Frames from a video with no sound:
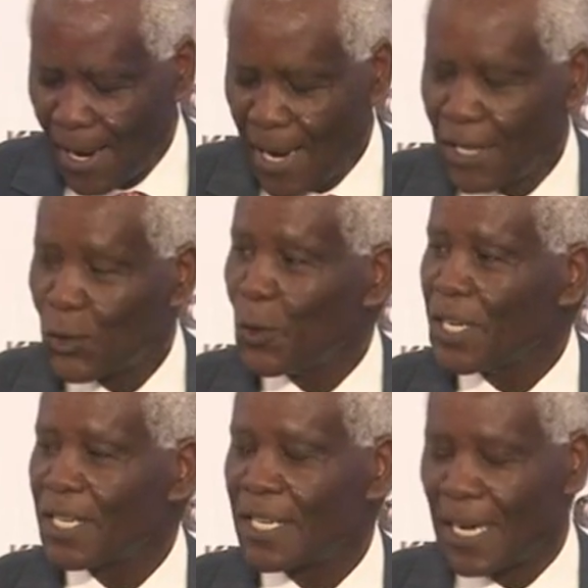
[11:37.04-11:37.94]
as
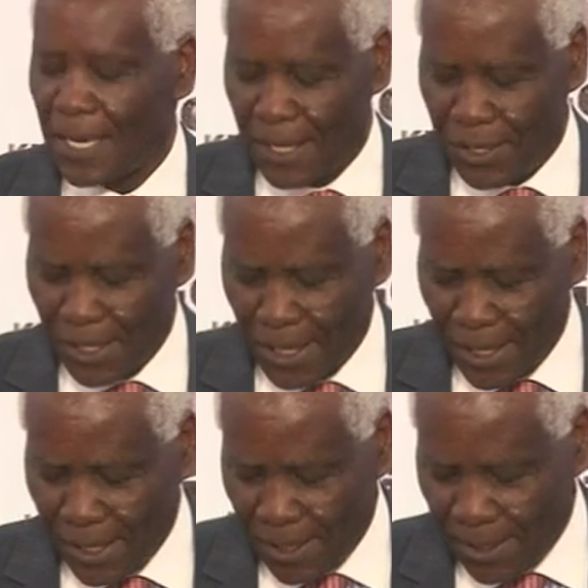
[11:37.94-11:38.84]
we start the
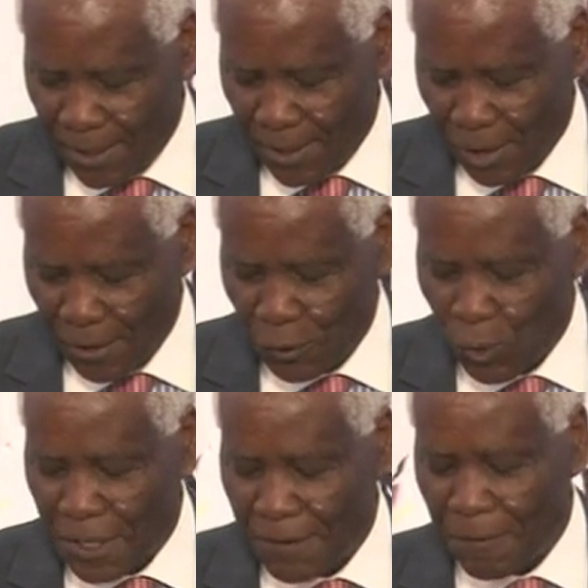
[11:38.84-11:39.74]
journey of
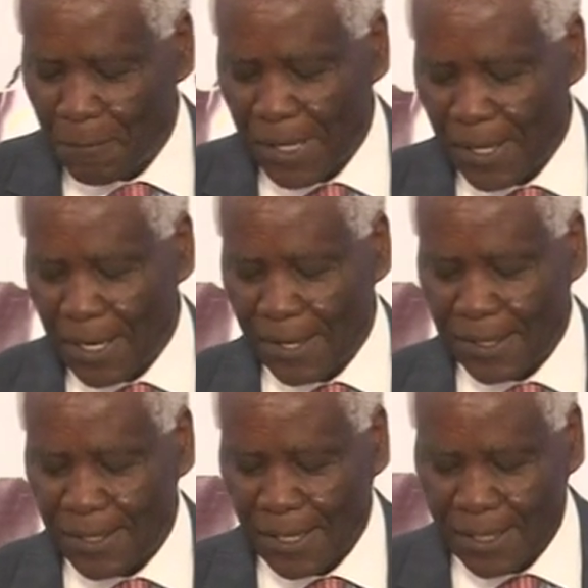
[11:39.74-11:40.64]
transforming the
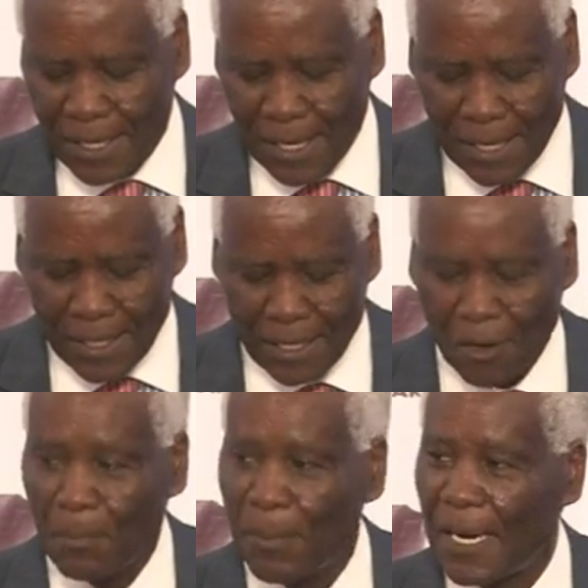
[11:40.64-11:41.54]
leather sector in
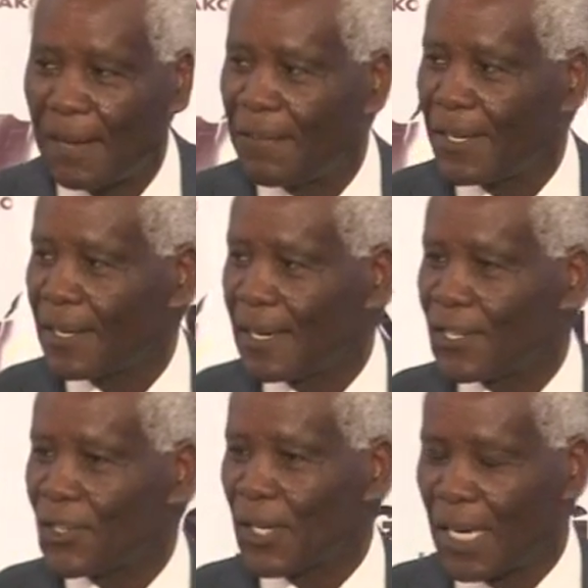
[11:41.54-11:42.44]
our beloved
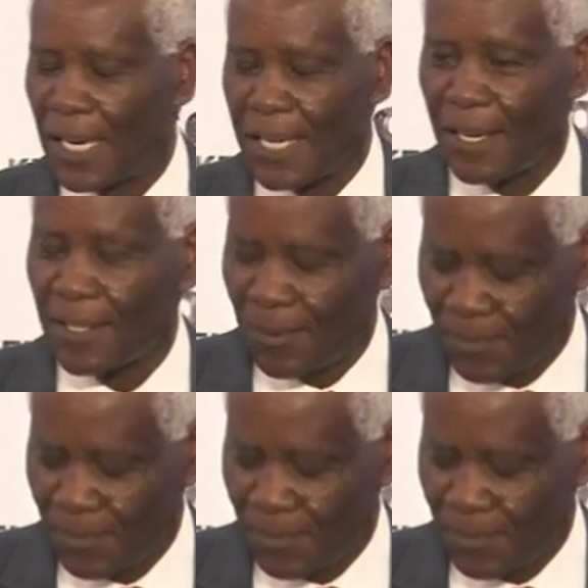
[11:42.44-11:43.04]
country, Kenya.